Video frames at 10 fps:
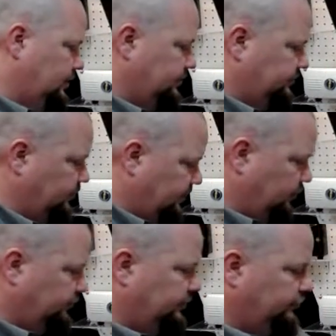So
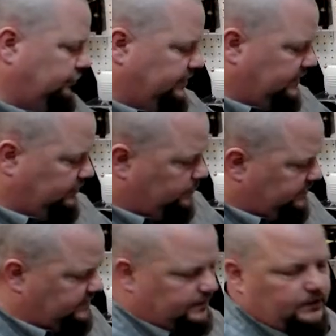those are things we
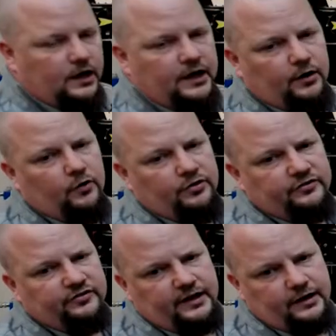see a lot on the
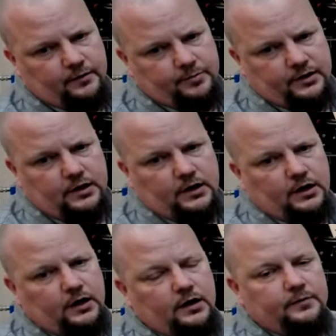setup,
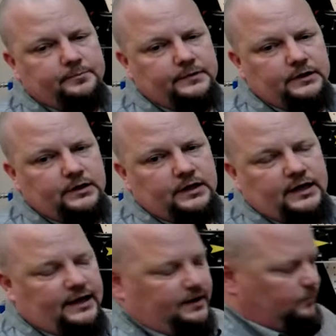
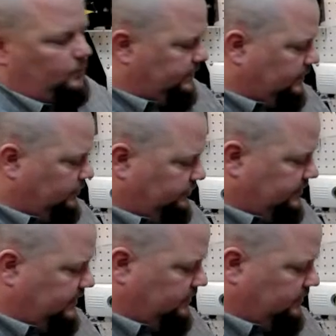and what those